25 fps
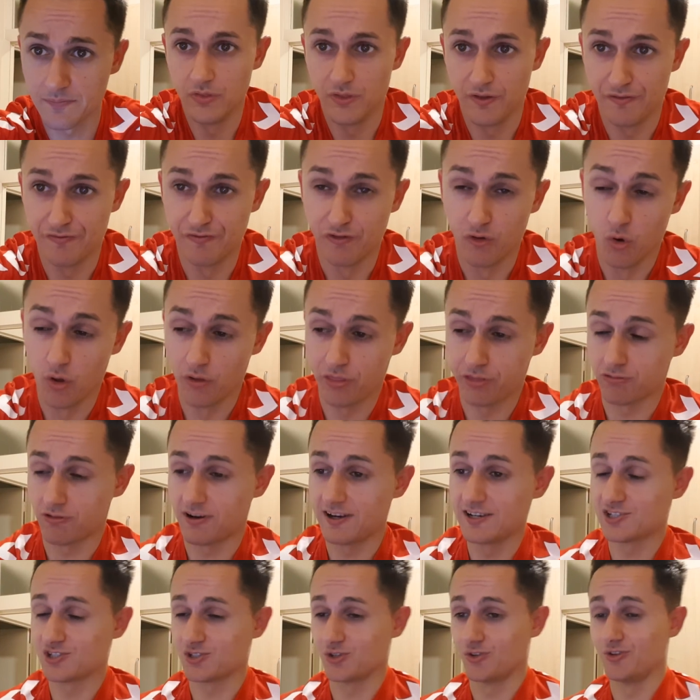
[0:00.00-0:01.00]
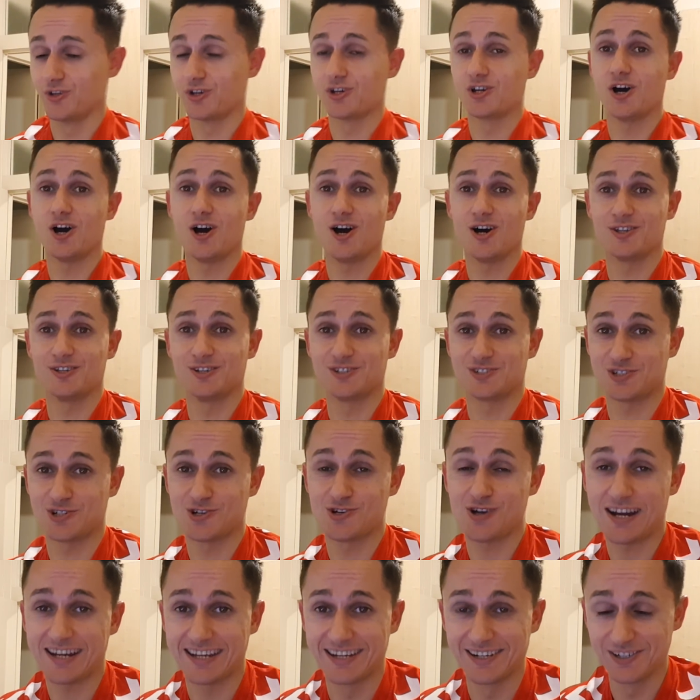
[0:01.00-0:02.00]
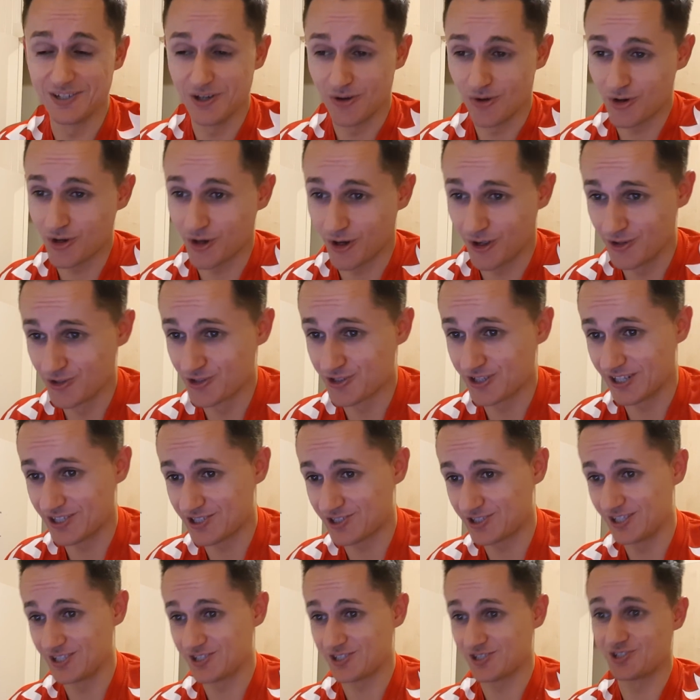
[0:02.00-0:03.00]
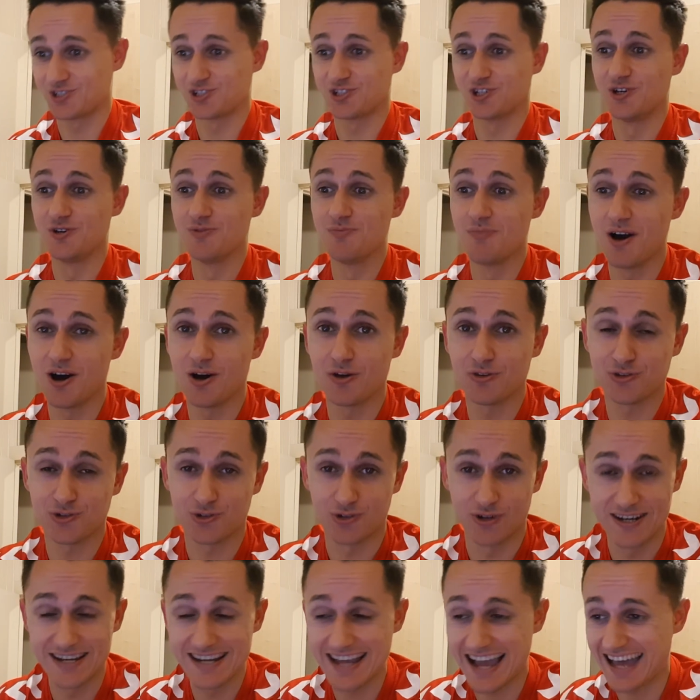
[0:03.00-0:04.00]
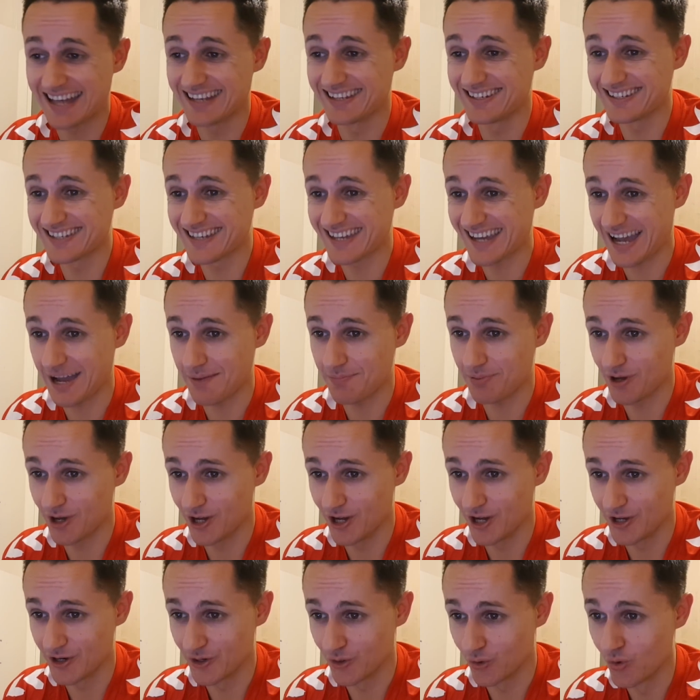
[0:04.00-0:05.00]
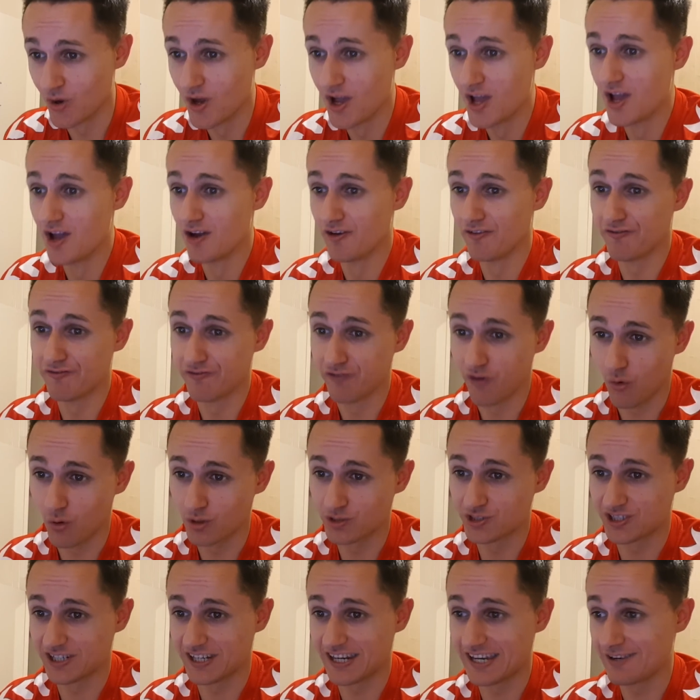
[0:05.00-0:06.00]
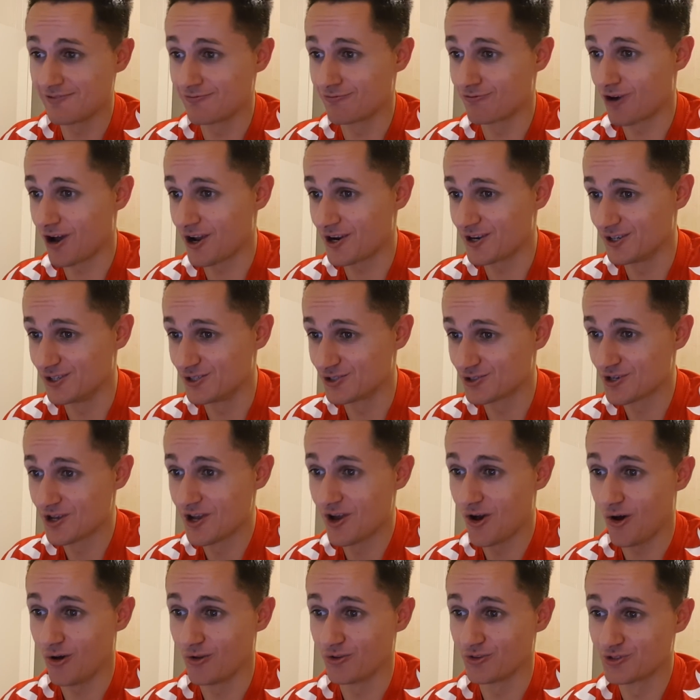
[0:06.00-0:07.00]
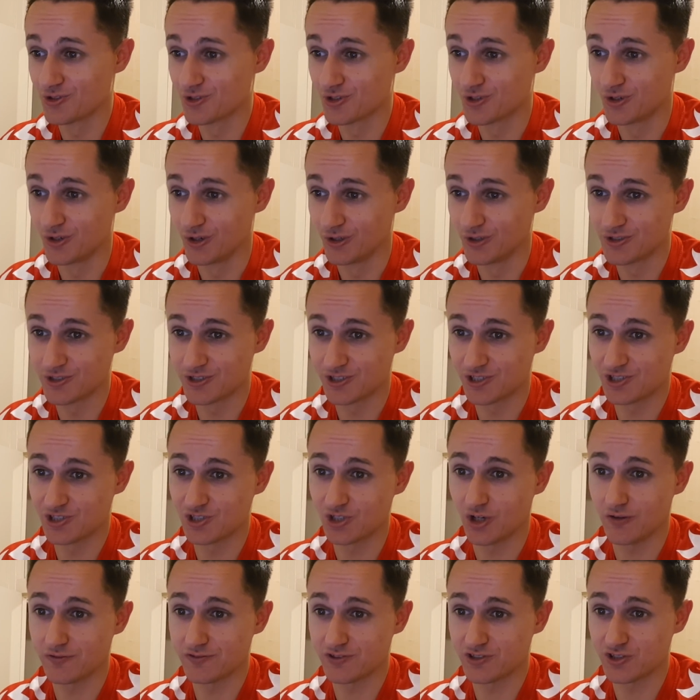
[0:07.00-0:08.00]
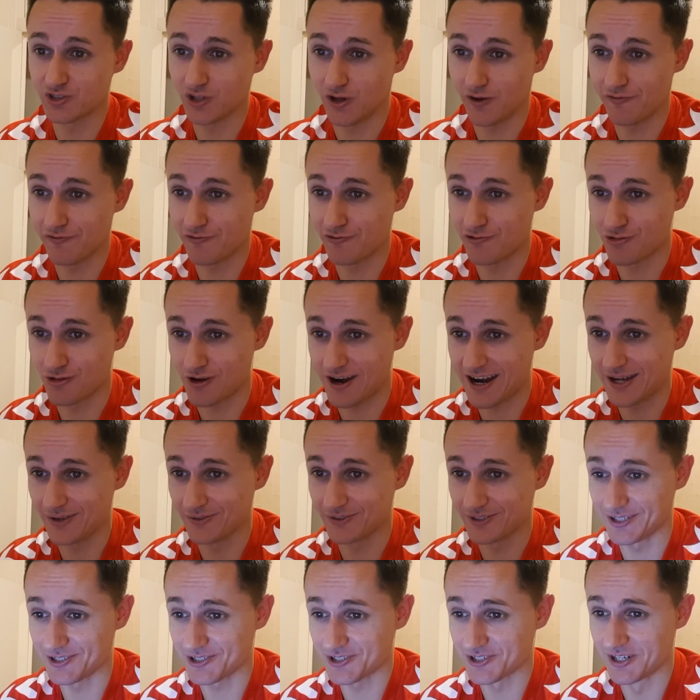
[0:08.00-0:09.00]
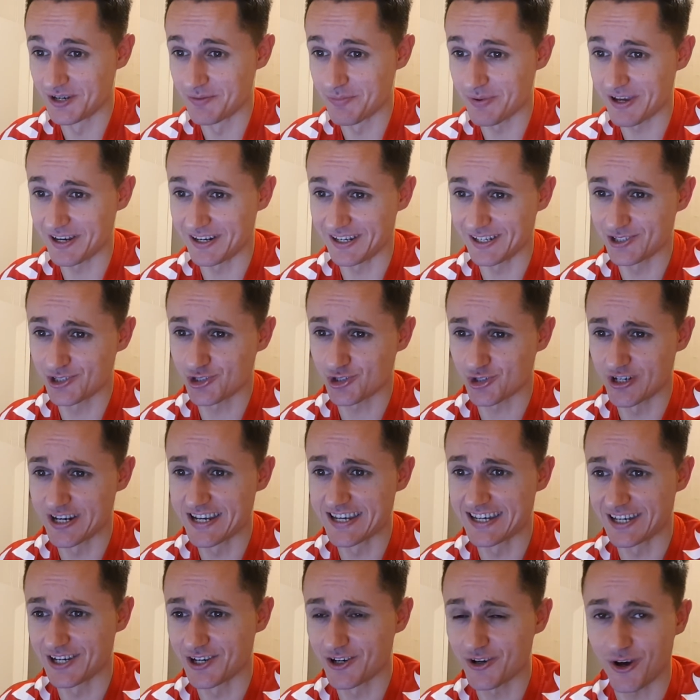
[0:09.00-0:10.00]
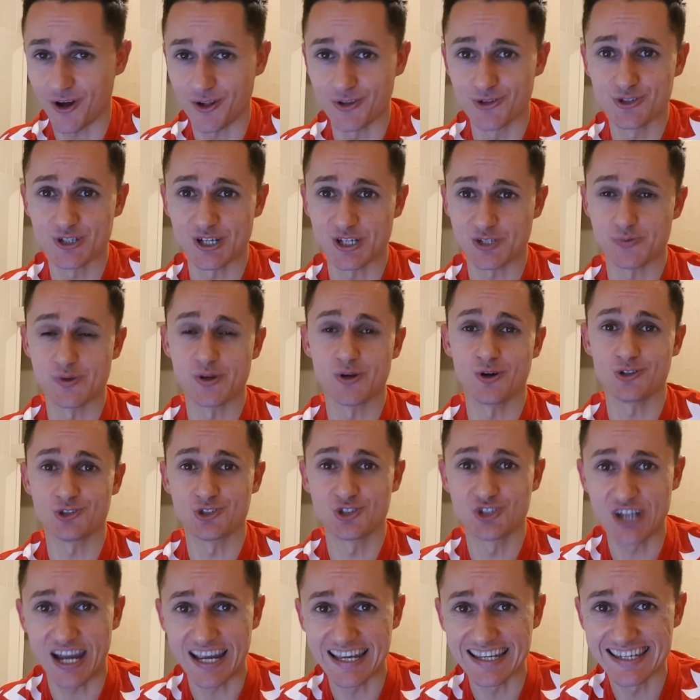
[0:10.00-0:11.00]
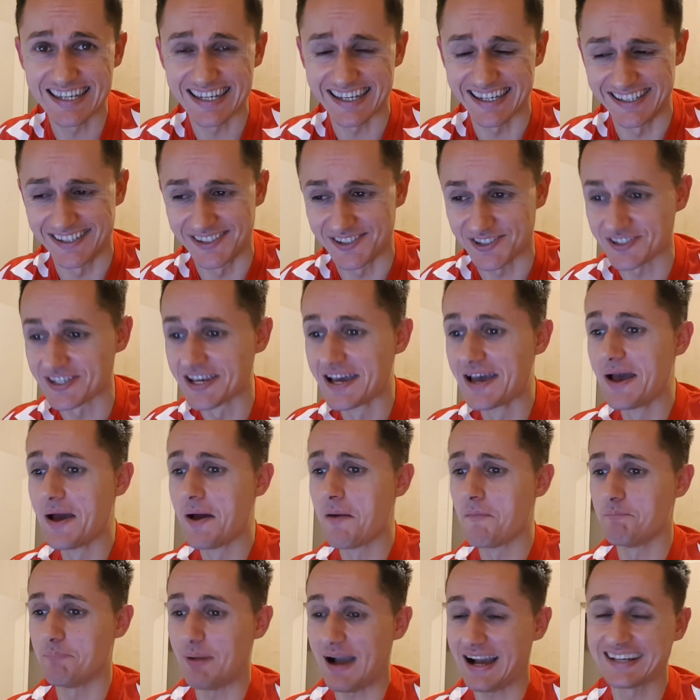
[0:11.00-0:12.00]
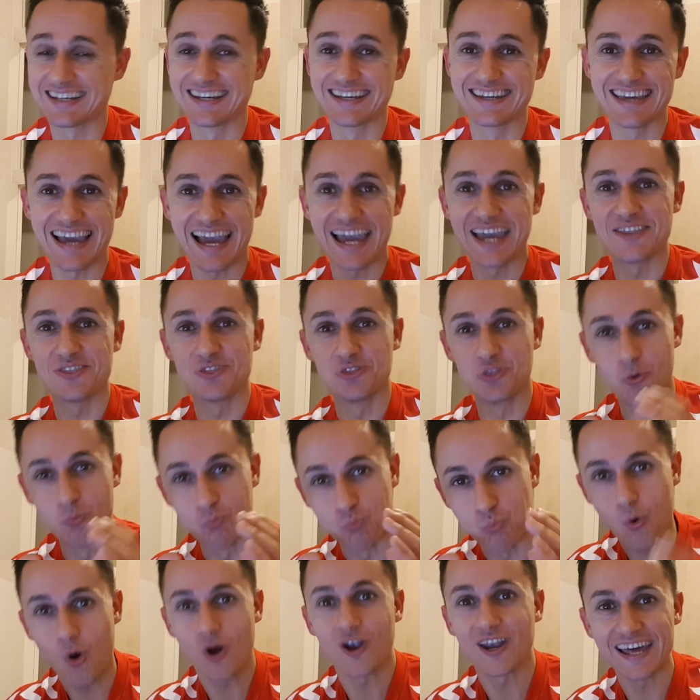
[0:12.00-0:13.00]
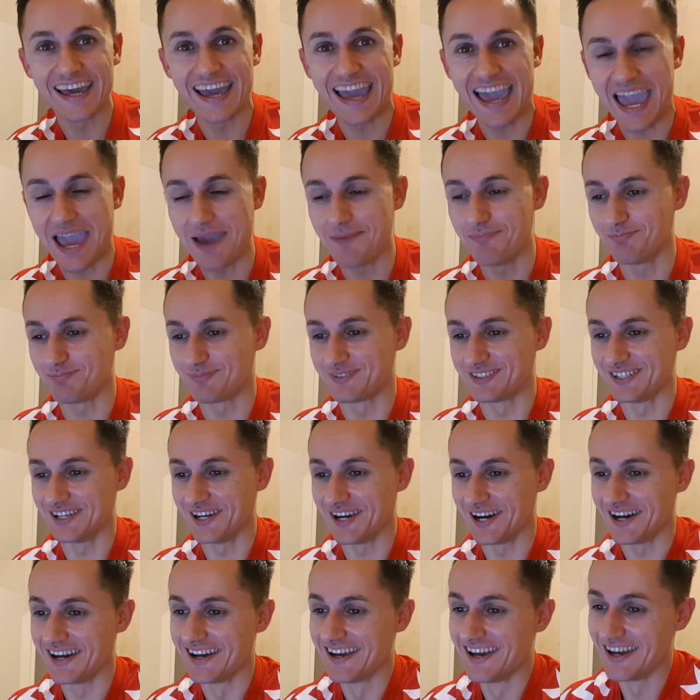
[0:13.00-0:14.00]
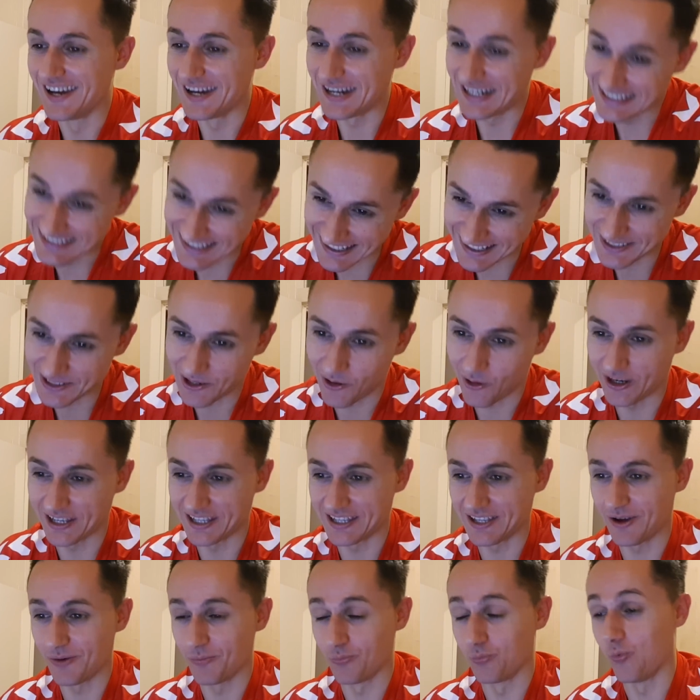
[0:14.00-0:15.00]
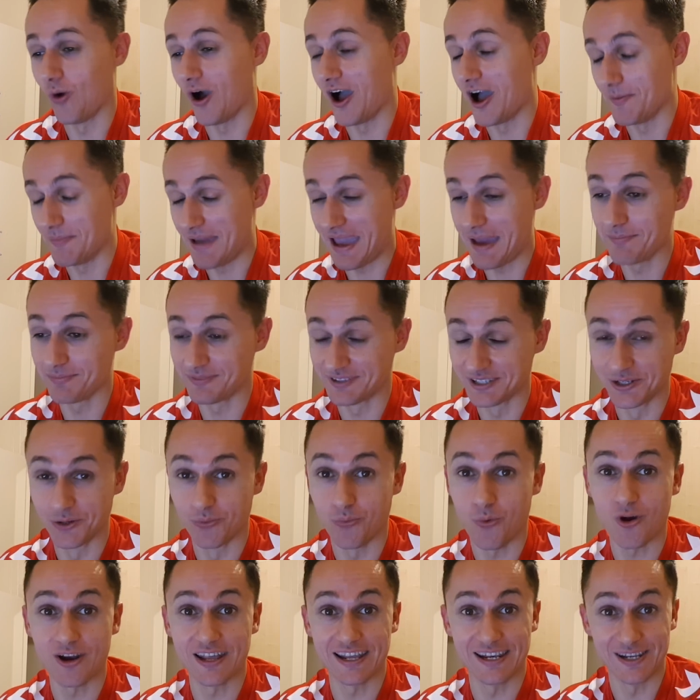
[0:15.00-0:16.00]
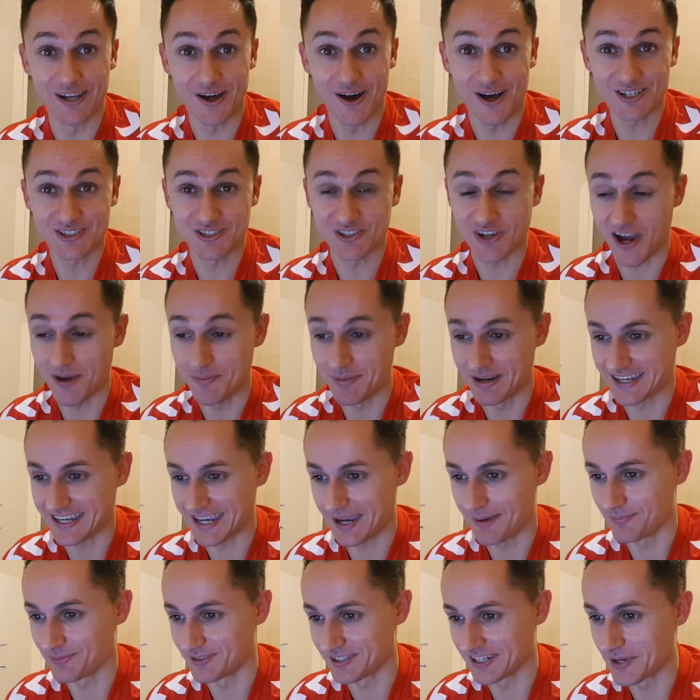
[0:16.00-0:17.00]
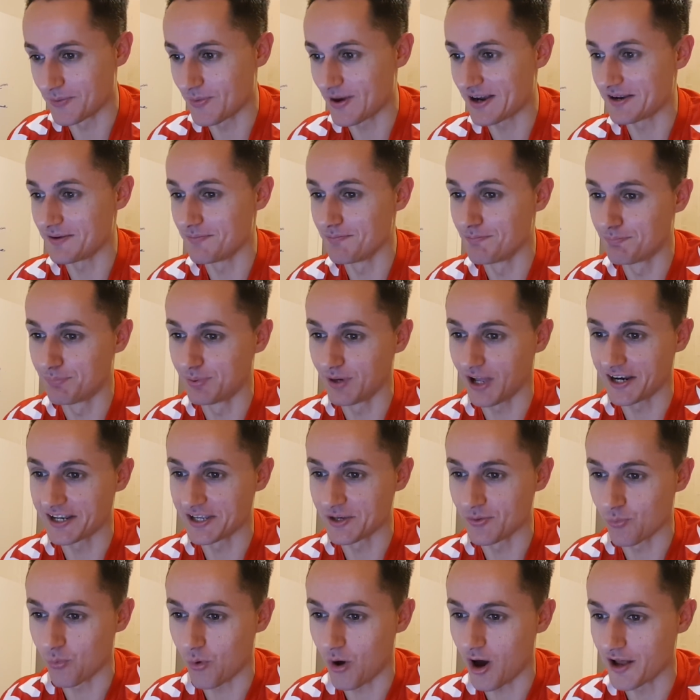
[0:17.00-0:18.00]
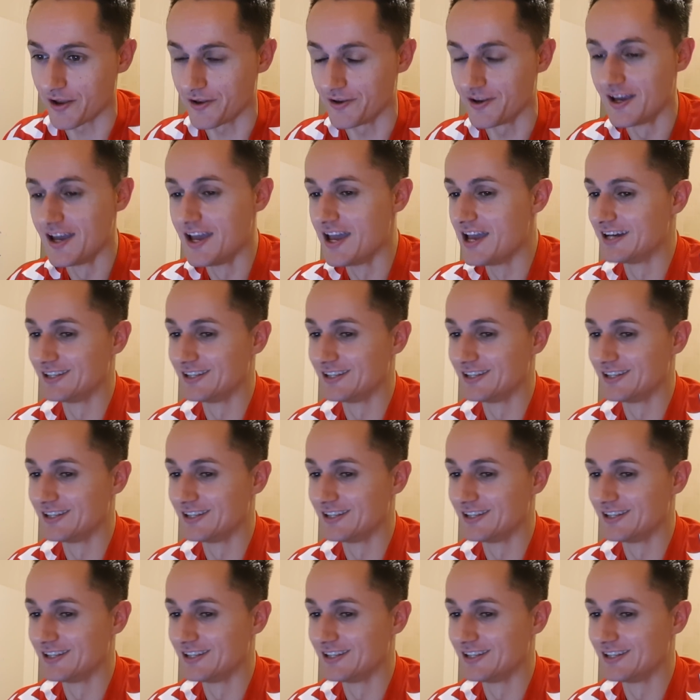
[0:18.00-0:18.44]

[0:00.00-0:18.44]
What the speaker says: The fourth race on the card, and it's a cracking little contest this, a 2 mile 3 handicap hurdle, 14 runners on good to soft, soft ground, and it's going to be an intriguing contest. We've got Jenkins back again, the wallet emptier. He didn't empty the wallet last time at Kempton, he went and bloody won.